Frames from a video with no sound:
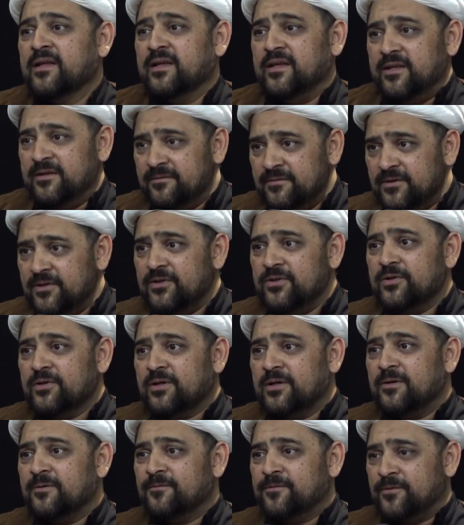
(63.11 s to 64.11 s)
Even though you
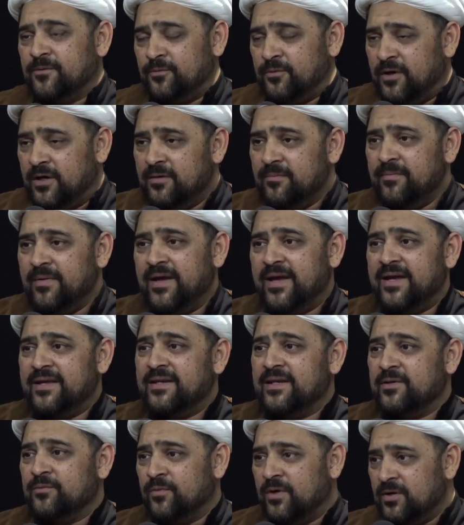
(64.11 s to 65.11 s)
come from one man
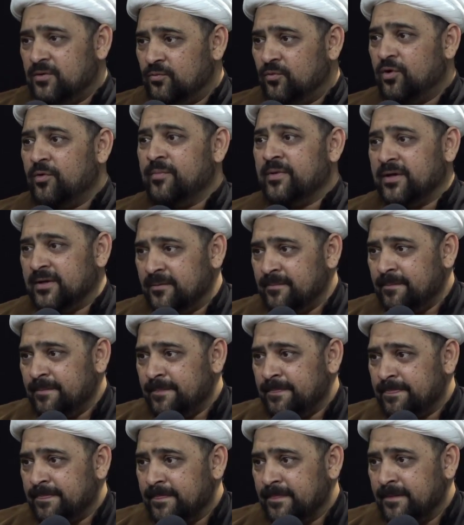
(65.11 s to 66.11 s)
and one woman,
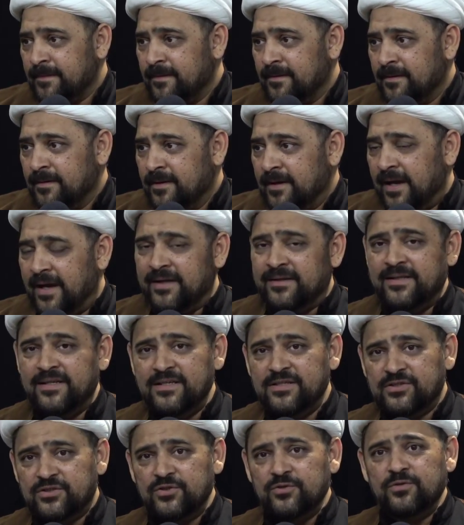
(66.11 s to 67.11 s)
and
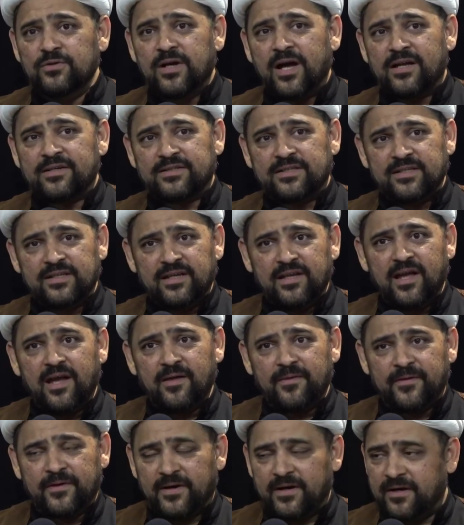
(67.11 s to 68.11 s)
these two got
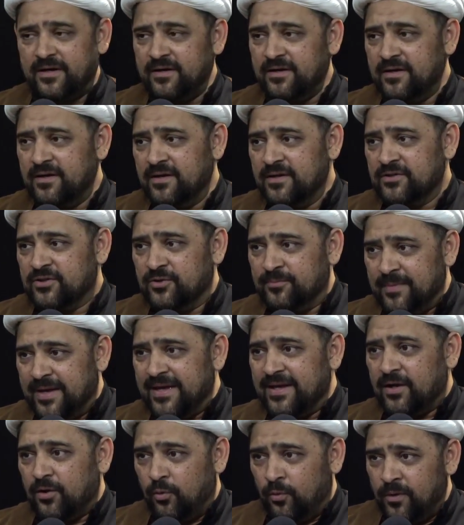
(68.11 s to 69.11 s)
together to
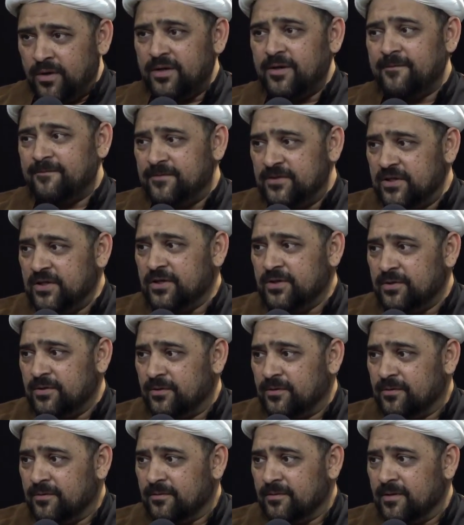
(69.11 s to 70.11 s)
make one of
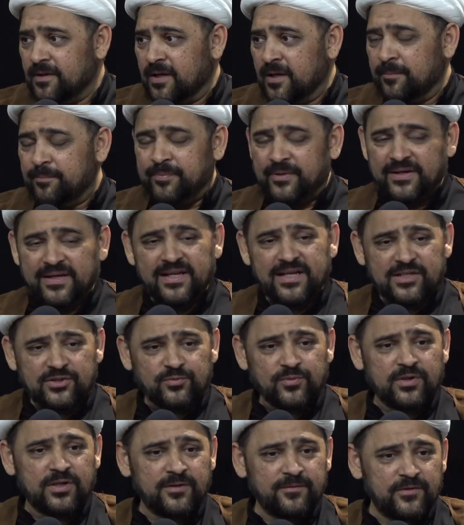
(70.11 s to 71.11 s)
you, but each
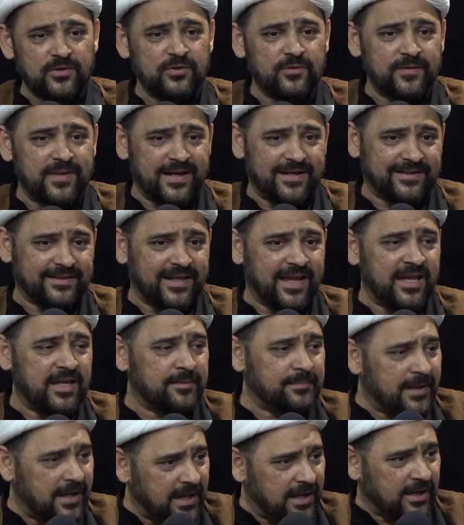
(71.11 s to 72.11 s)
one of you that
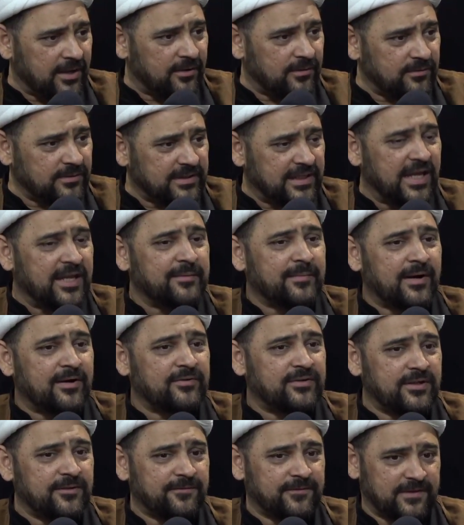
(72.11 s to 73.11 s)
came out
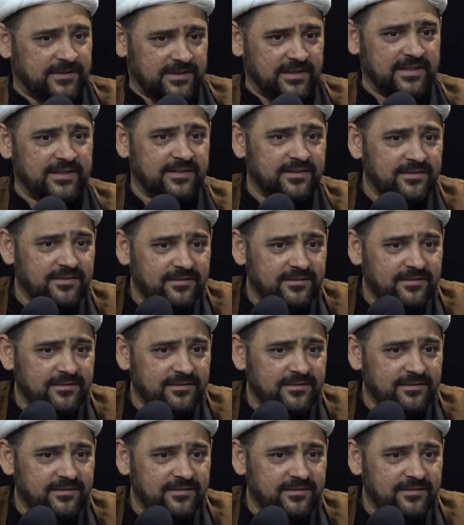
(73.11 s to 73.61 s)
differently.